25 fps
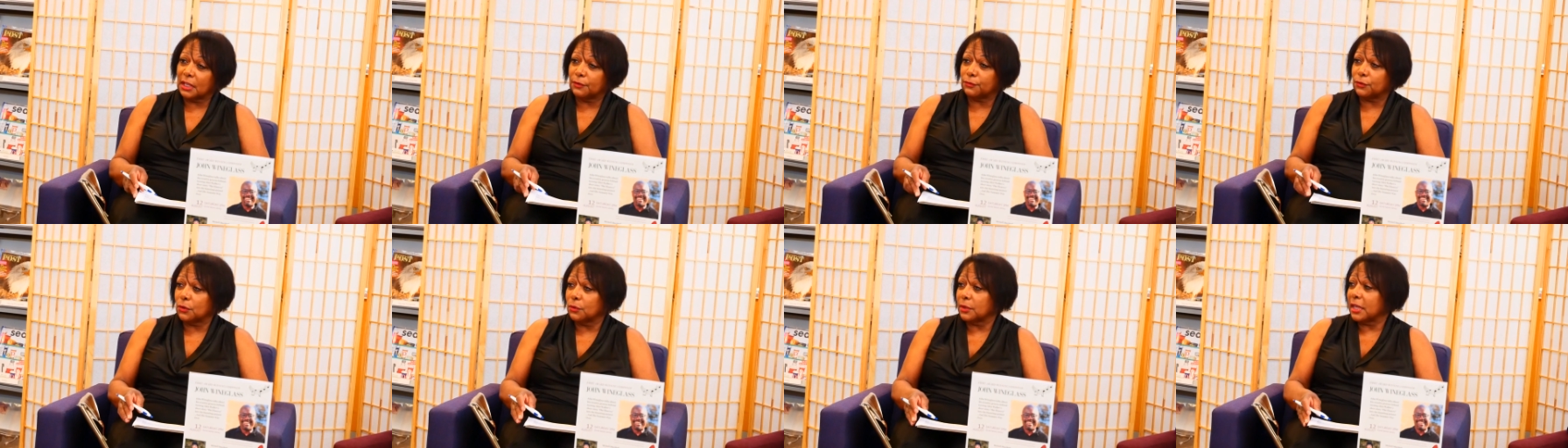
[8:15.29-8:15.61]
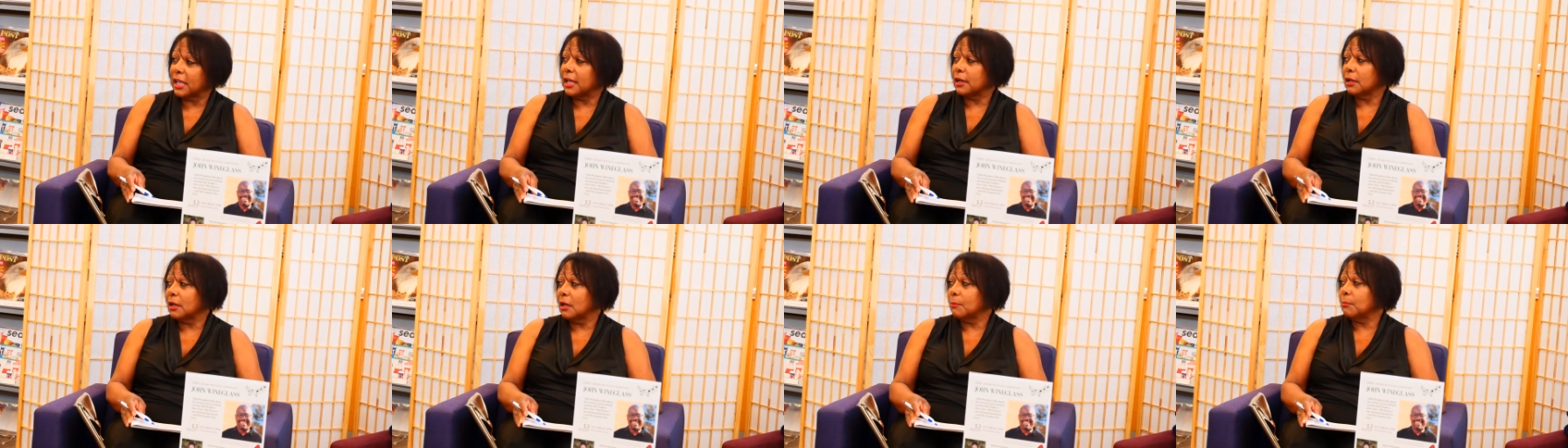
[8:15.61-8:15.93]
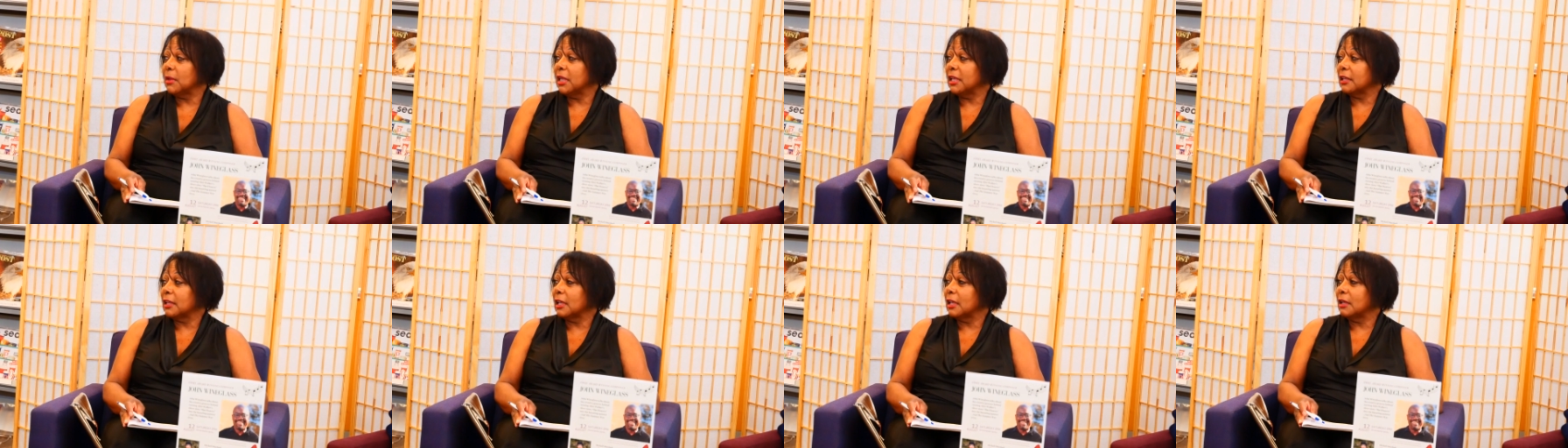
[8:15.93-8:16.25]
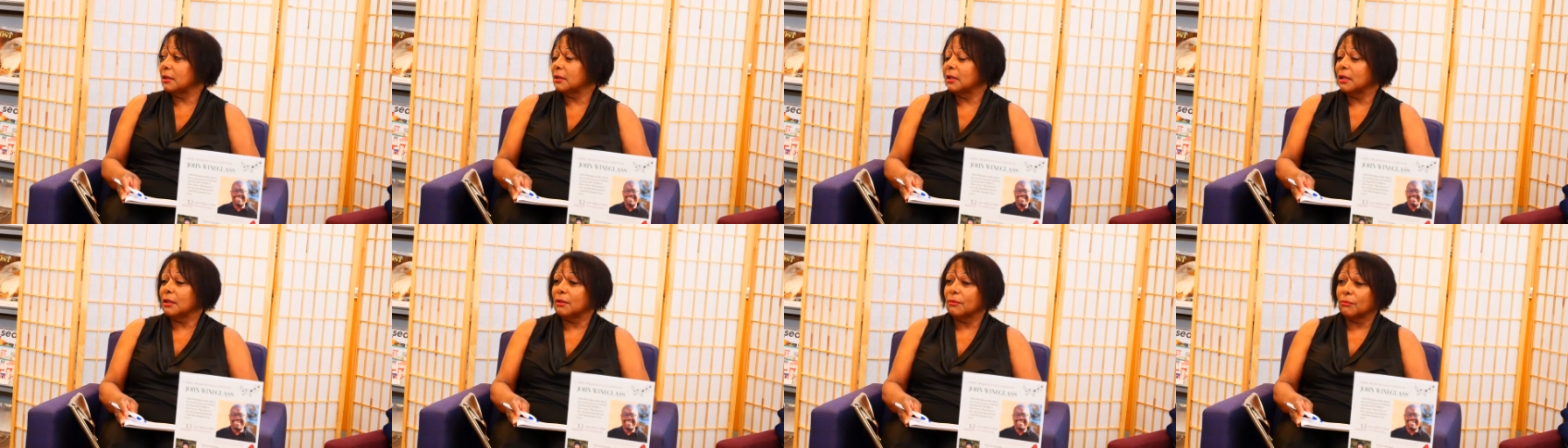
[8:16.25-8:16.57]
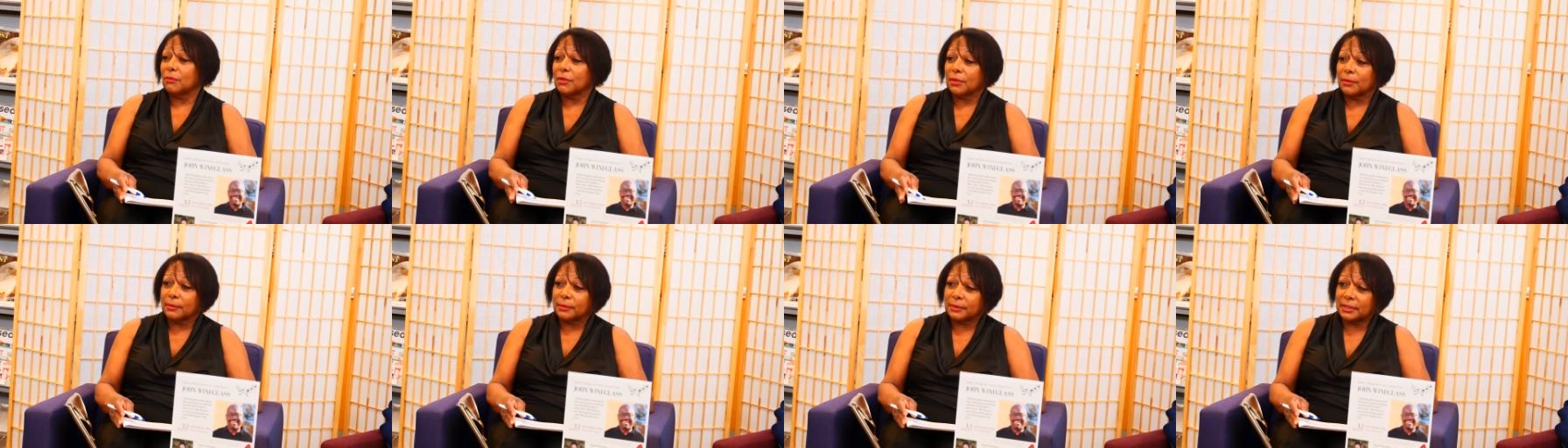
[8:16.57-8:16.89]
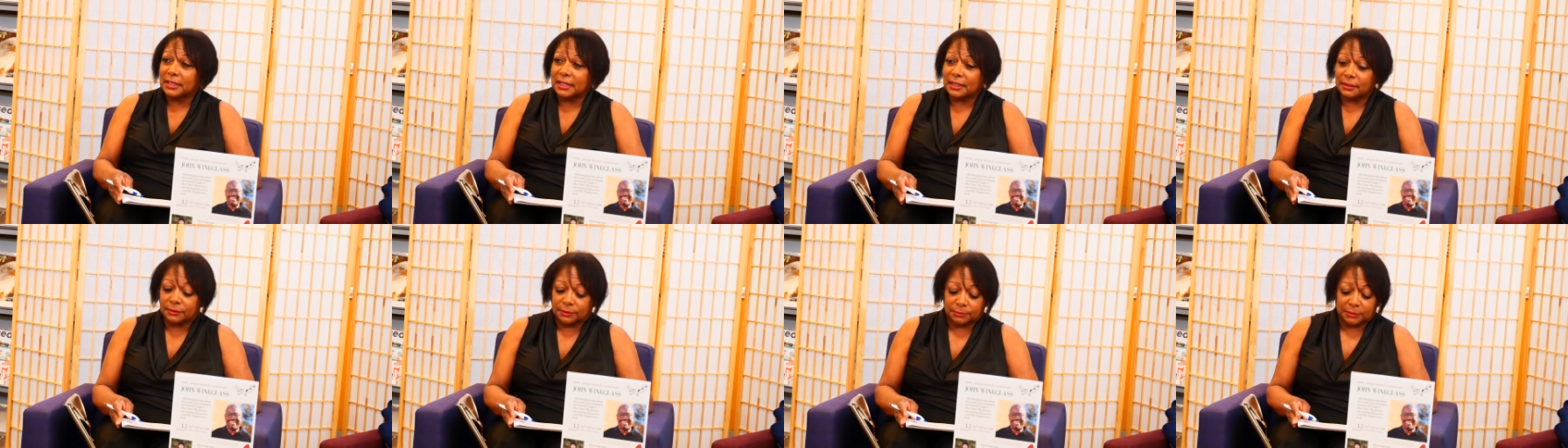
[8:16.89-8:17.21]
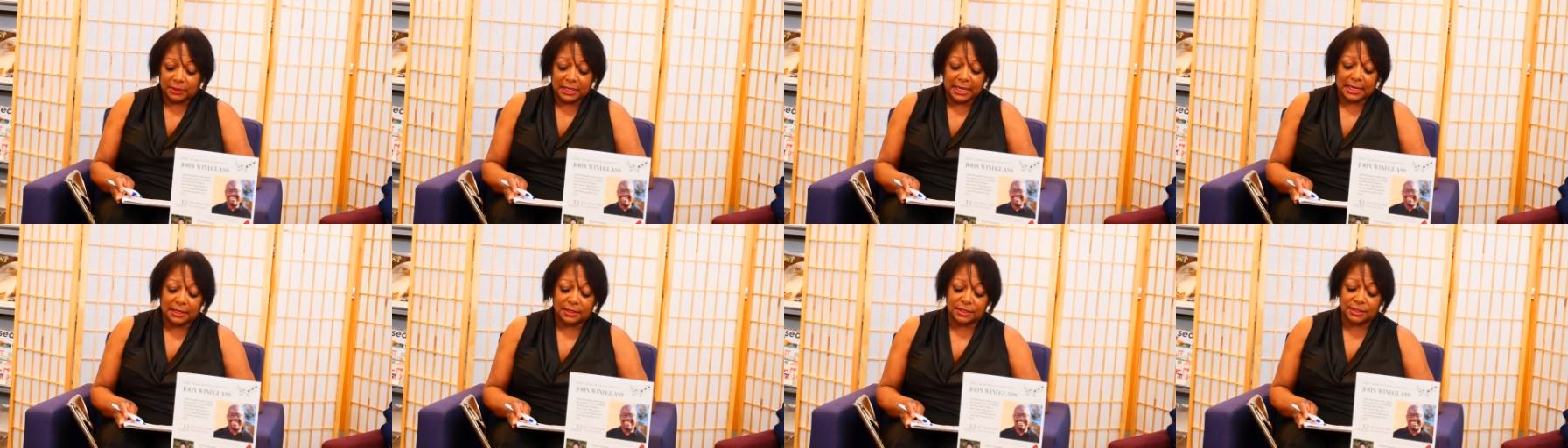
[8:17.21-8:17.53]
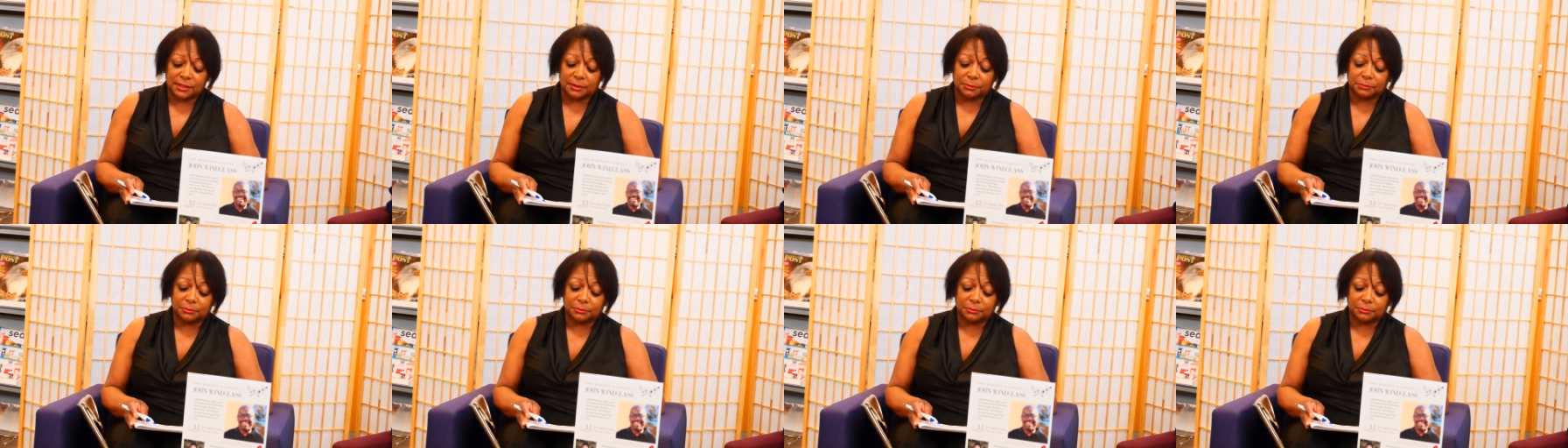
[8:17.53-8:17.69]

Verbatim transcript: if you cannot. sign up it. for it. Okay. Yes.